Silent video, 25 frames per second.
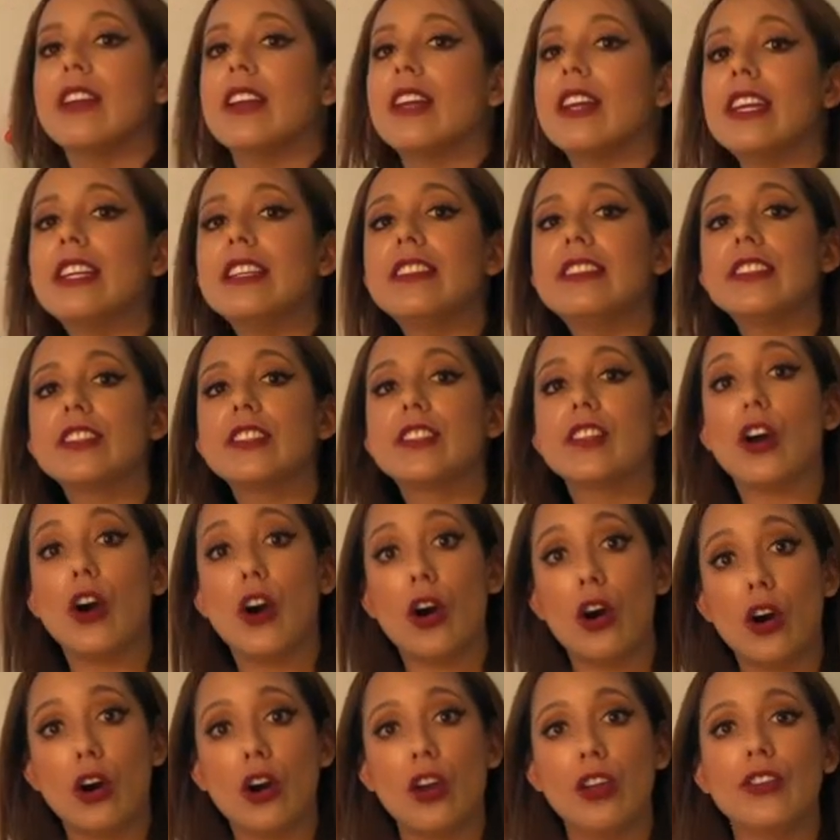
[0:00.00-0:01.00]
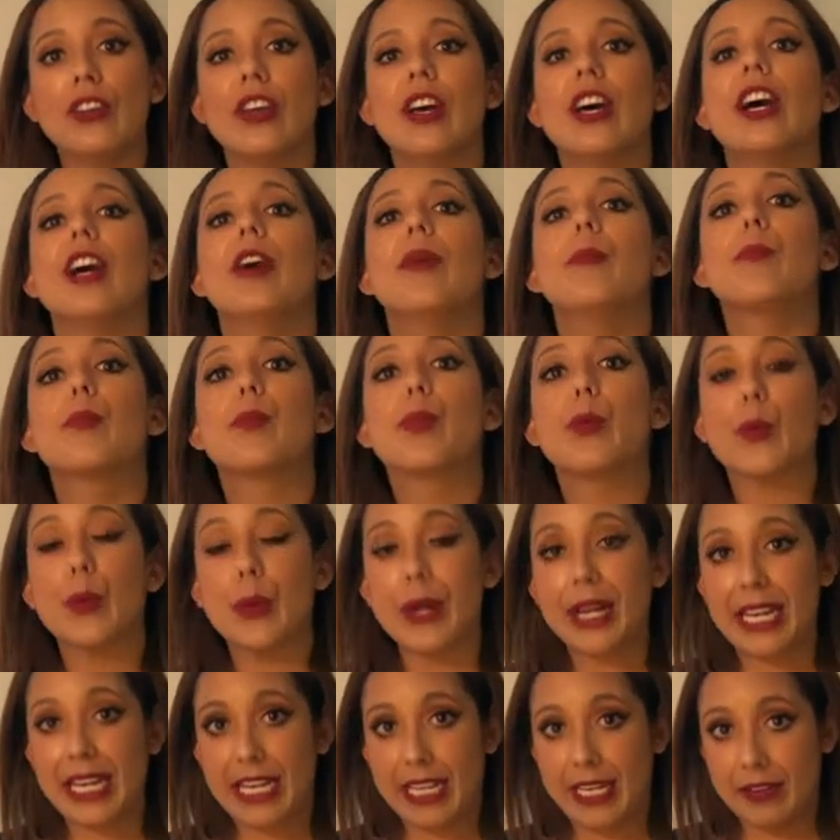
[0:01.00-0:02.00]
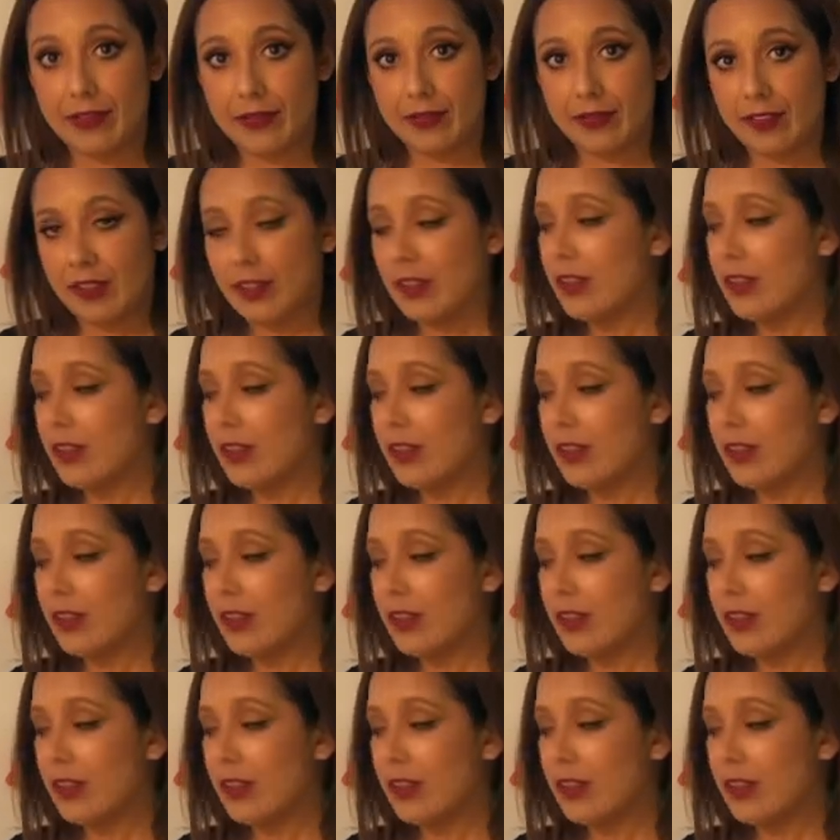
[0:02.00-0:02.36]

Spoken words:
is called a breve.